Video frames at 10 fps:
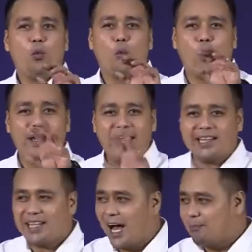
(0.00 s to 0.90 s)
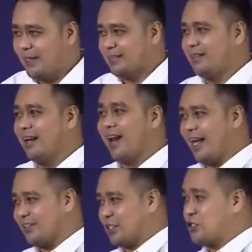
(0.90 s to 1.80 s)
When that happened
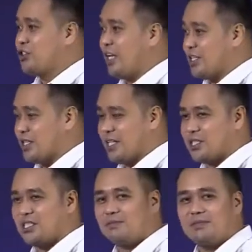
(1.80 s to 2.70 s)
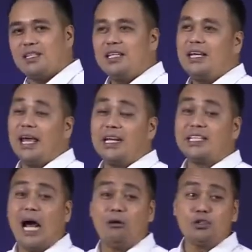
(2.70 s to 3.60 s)
later, Jesus
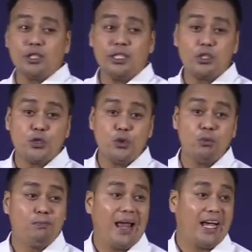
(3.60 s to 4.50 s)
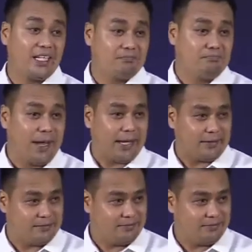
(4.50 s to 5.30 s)
encountered two blind men.